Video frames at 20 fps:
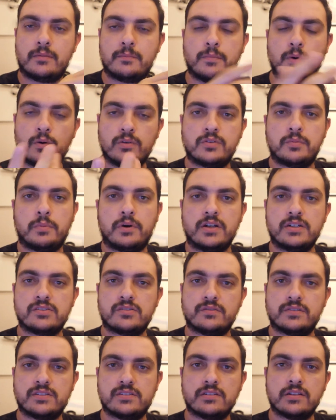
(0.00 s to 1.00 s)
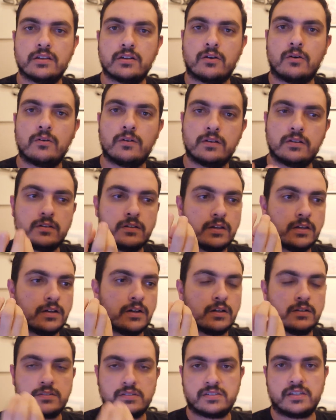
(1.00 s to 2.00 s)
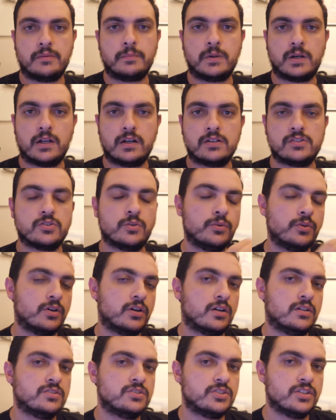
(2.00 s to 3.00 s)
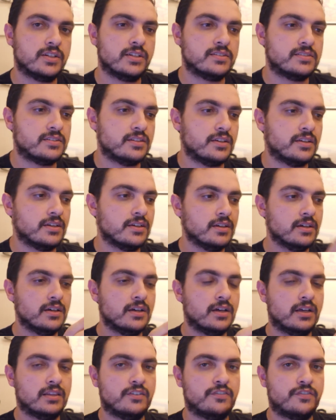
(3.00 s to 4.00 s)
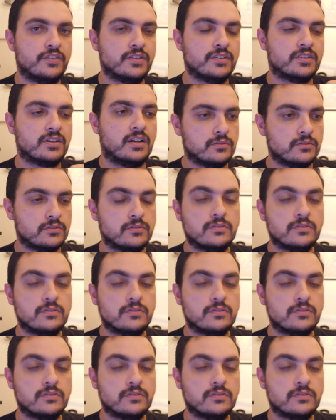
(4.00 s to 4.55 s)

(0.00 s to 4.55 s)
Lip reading: Both parts of the silicone are the same color, so you can't really see different colors.